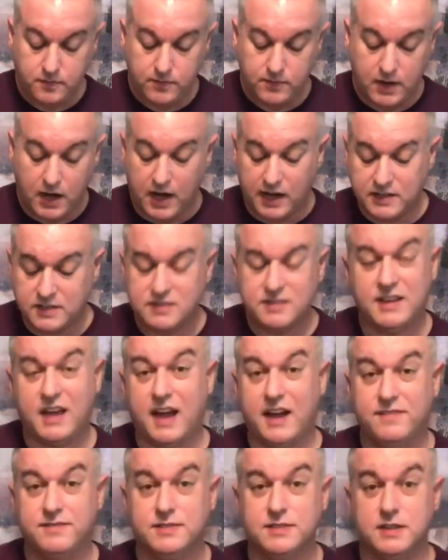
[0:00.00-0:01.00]
Honestly,
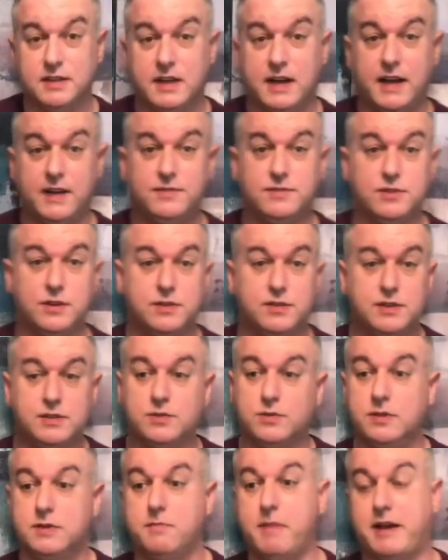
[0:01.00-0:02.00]
I've served this
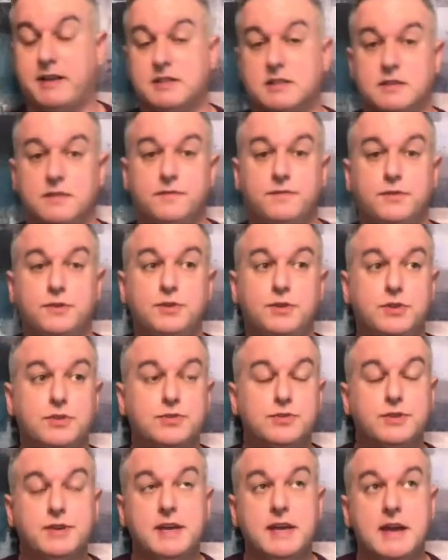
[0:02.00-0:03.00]
with Mexican food
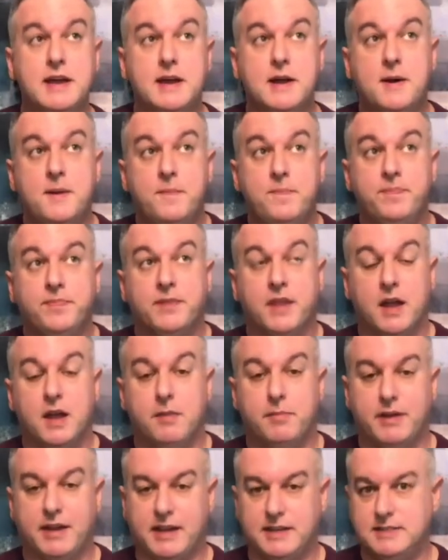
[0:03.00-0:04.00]
usually,
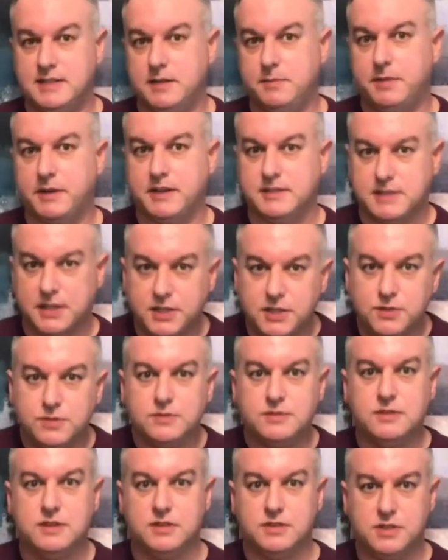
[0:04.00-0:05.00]
like I said, because I use
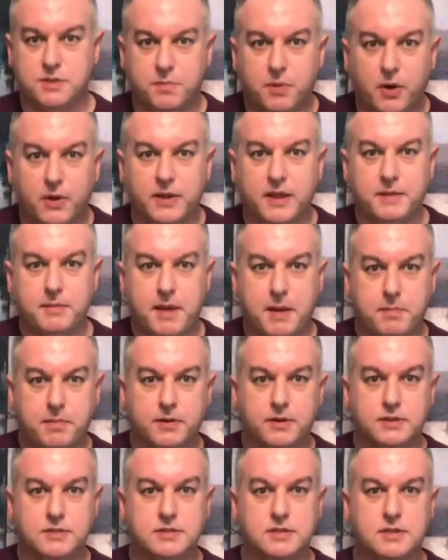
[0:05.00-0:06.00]
the chipotle
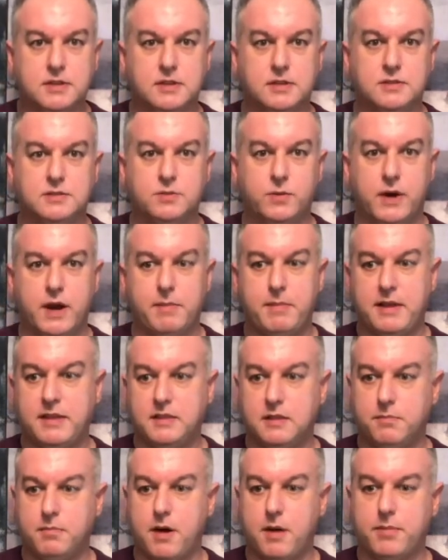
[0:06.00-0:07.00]
peppers when I make the
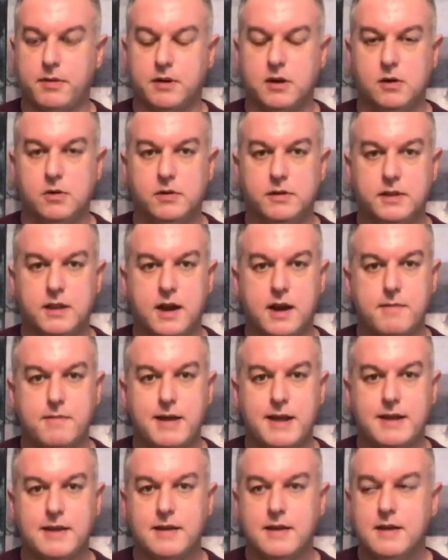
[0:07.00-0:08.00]
barbacoa that I
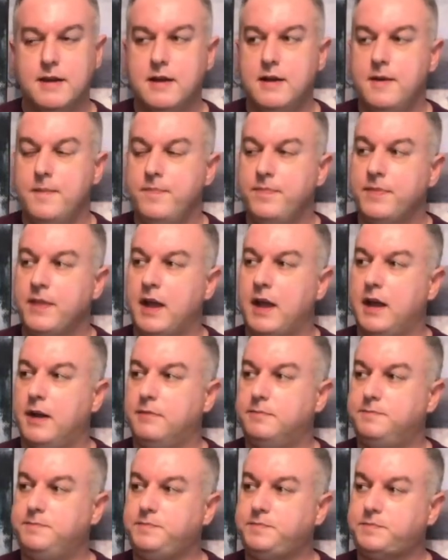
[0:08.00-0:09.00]
make.
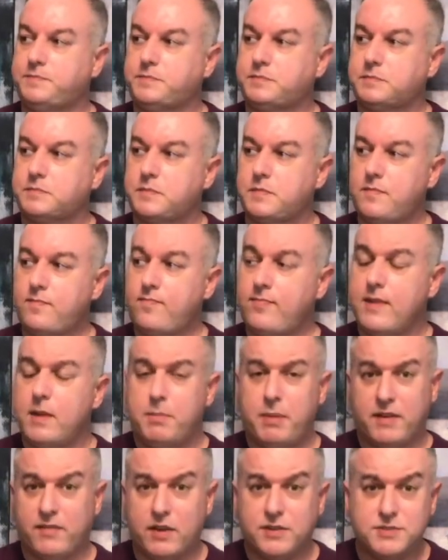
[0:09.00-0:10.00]
But
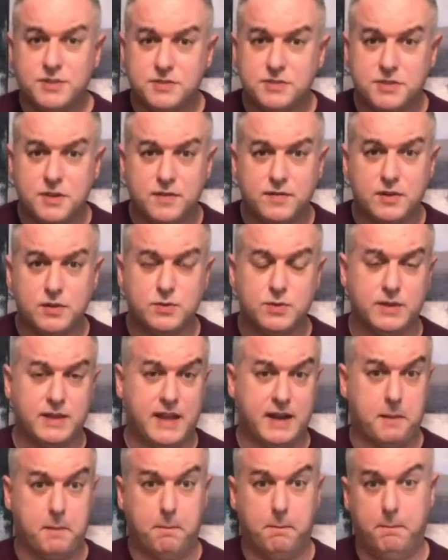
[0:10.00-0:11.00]
I've also served this with like
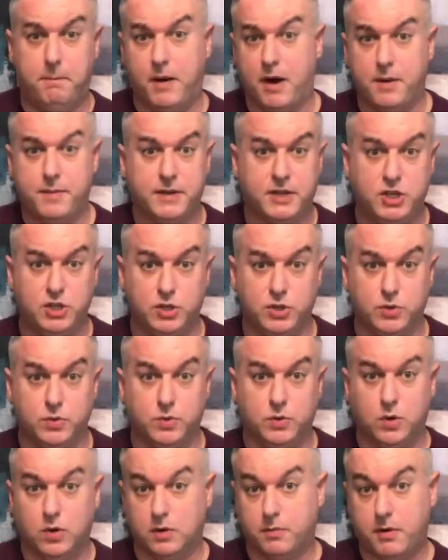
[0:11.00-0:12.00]
barbecue
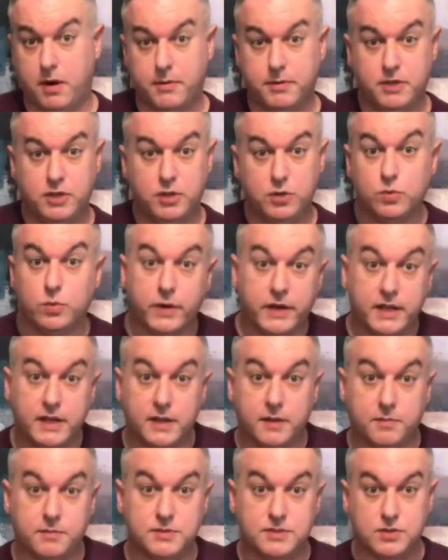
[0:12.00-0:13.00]
or barbecue
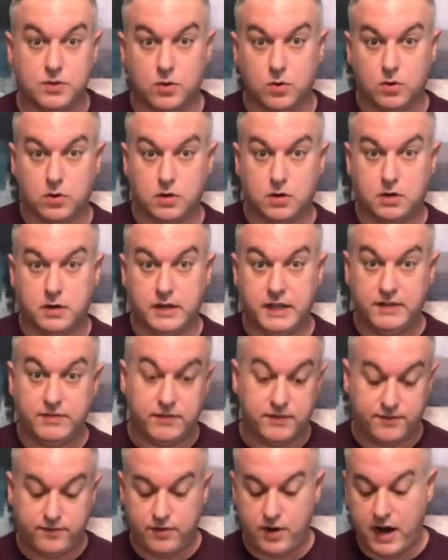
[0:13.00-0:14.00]
ribs or even
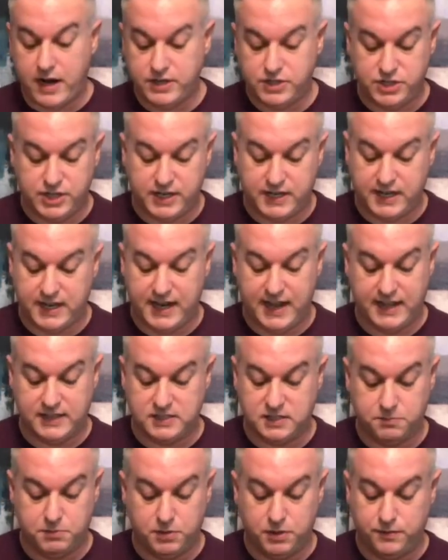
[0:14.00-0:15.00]
fried chicken as a
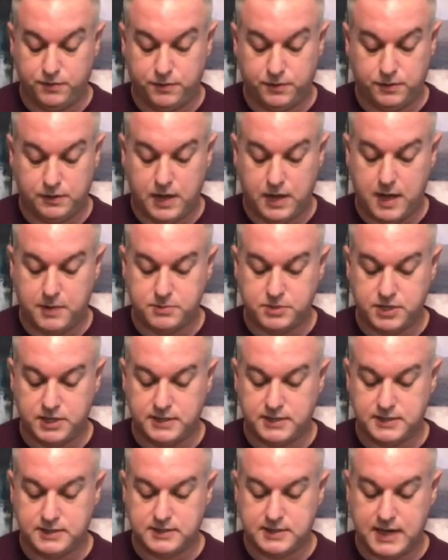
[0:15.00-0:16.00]
beautiful option as a
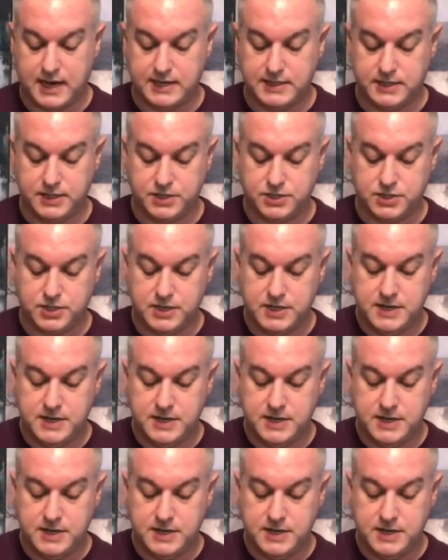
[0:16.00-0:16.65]
side dish.